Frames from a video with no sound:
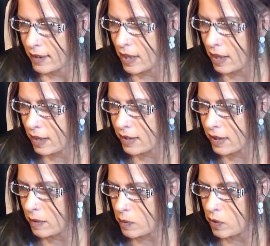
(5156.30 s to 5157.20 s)
Uh,
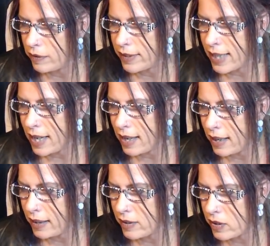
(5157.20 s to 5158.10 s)
so the motive is
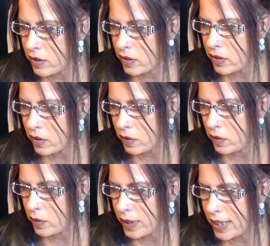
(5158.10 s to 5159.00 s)
high.
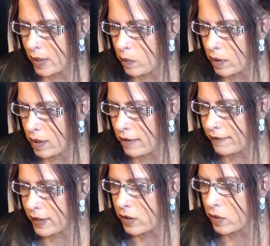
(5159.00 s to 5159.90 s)
So it take one
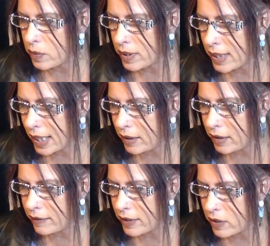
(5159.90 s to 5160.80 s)
office who is
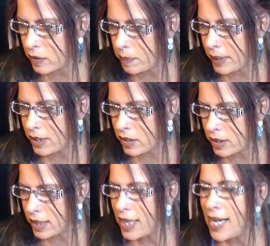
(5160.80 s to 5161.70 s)
scared of his or her
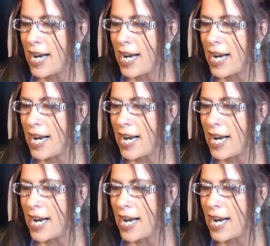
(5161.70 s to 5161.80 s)
pension.